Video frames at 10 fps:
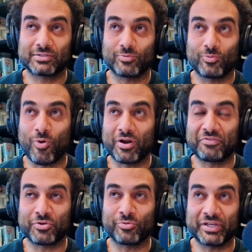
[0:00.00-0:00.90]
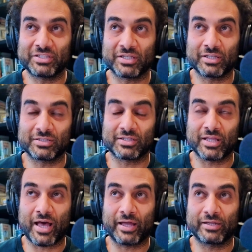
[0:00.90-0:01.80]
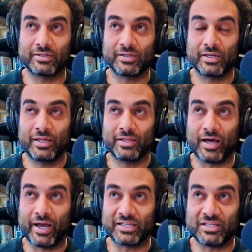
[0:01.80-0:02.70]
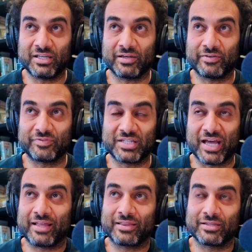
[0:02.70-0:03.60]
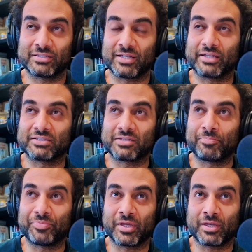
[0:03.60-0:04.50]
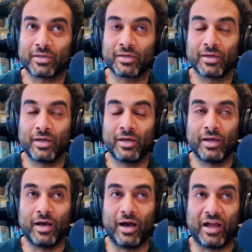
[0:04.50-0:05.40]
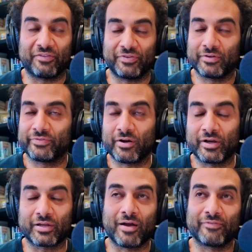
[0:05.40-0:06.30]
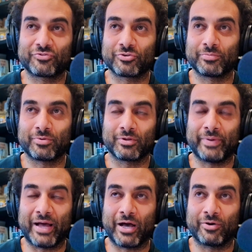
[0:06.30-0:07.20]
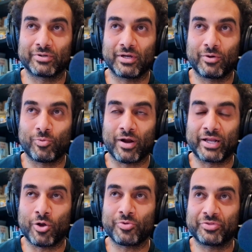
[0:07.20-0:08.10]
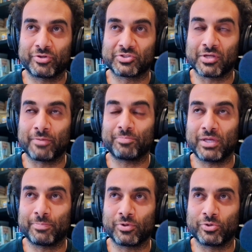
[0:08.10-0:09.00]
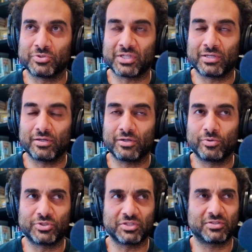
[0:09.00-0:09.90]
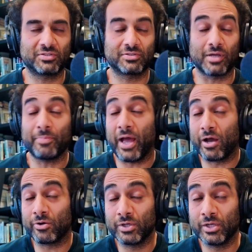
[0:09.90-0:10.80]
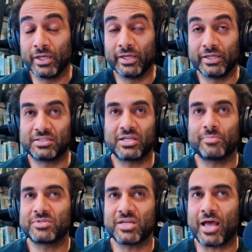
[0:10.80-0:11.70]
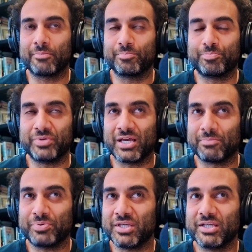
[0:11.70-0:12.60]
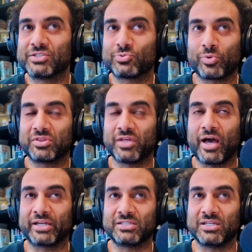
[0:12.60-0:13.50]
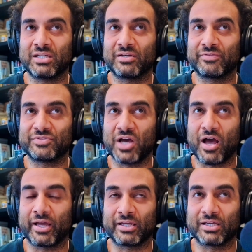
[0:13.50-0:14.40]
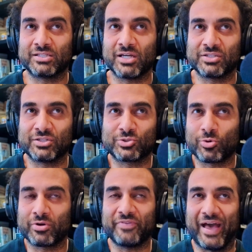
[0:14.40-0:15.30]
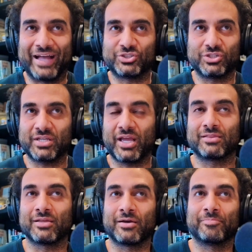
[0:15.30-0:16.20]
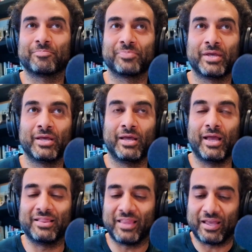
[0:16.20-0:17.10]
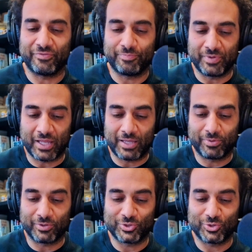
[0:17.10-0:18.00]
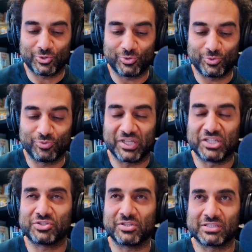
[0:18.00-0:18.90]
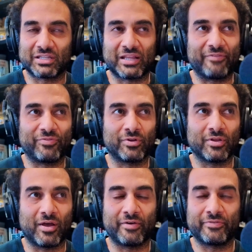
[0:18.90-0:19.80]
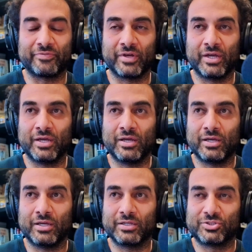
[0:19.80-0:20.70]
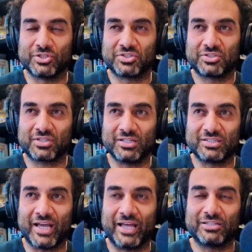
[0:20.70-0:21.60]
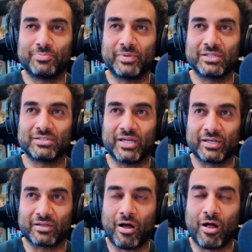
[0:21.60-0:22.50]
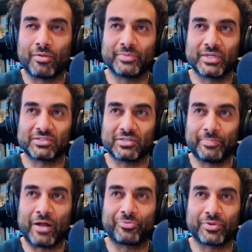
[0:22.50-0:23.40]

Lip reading: one of the reasons that the idea of death is not something I feel very comfortable about, where I know that there's some people who just somehow seem to be at peace with the idea of dying. It doesn't sort of agitate them. And they've been able to reach this level of just contentment and calmness about the